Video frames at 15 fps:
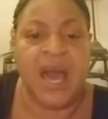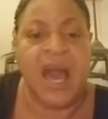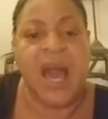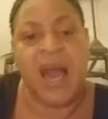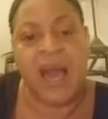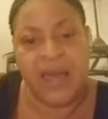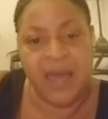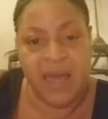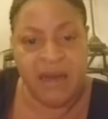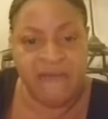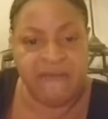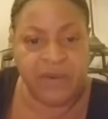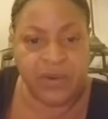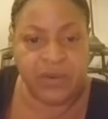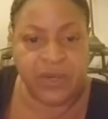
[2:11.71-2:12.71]
I have
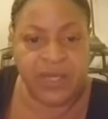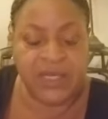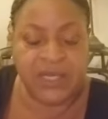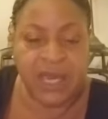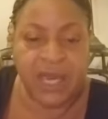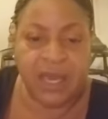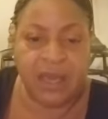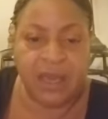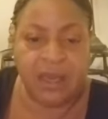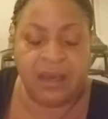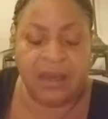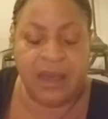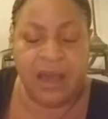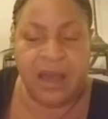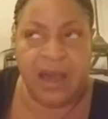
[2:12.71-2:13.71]
voted and
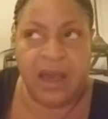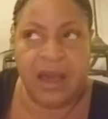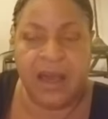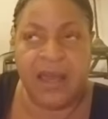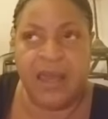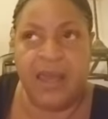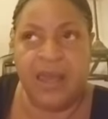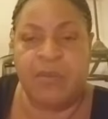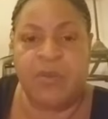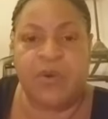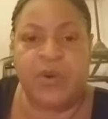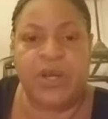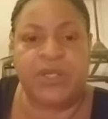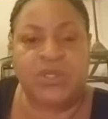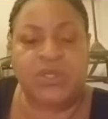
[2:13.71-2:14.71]
I am
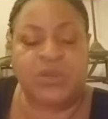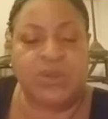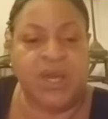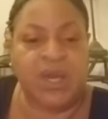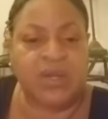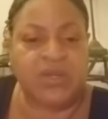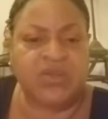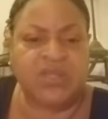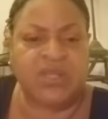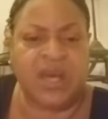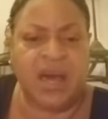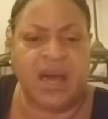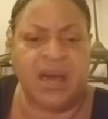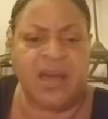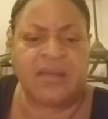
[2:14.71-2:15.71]
going to
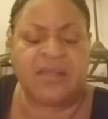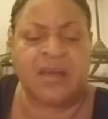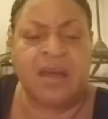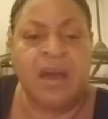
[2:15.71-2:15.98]
exercise